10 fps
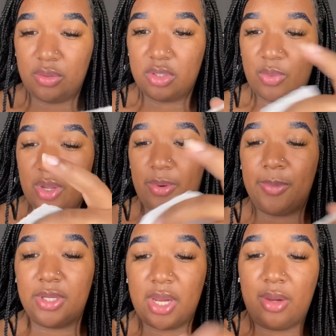a wet
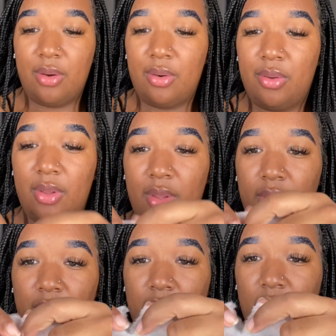paper towel.
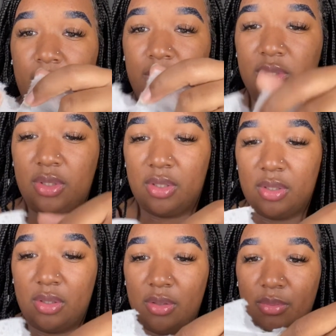Just gonna
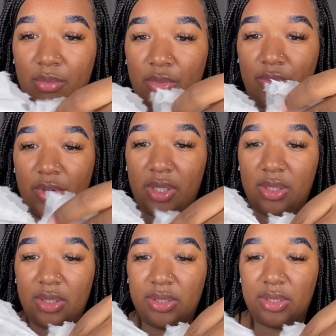break
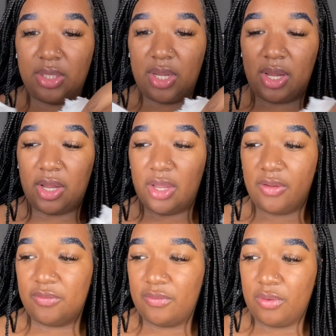this in half,
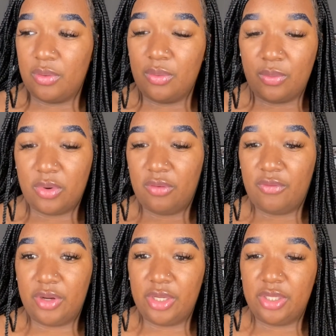one for
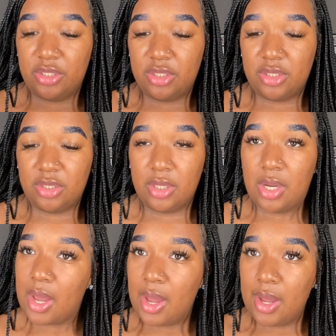each
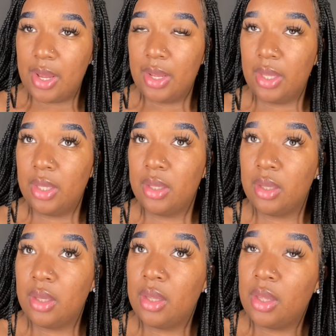eye.
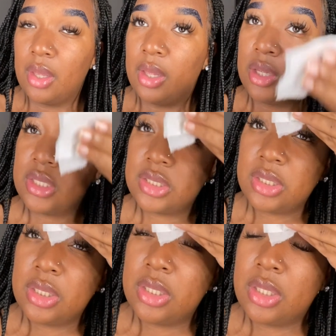Just
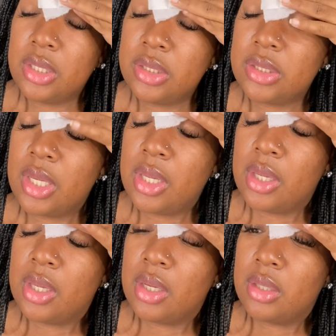literally take
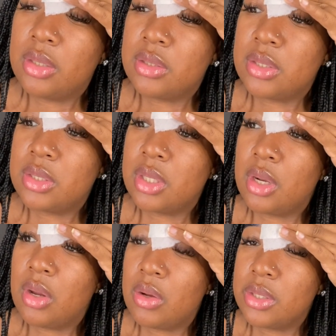it, sit
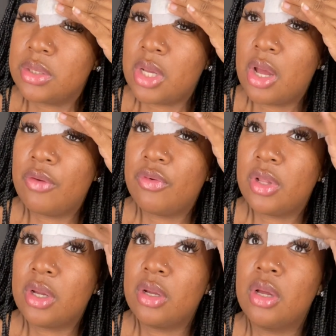it on top for
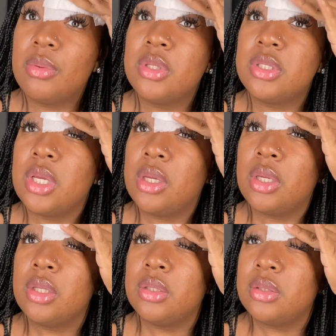like a couple of
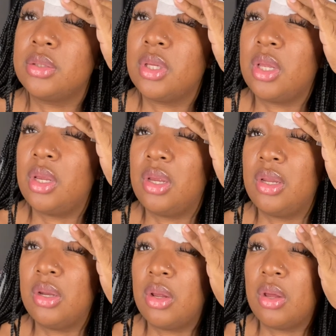seconds,
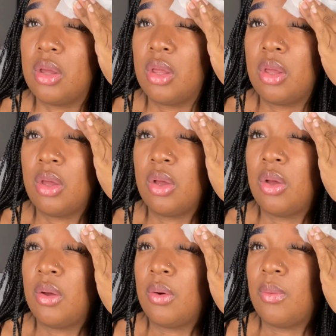and
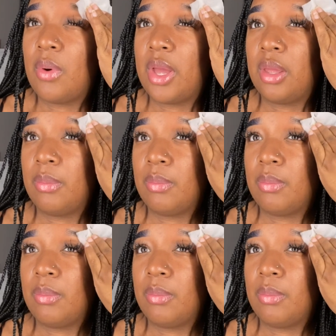wipe.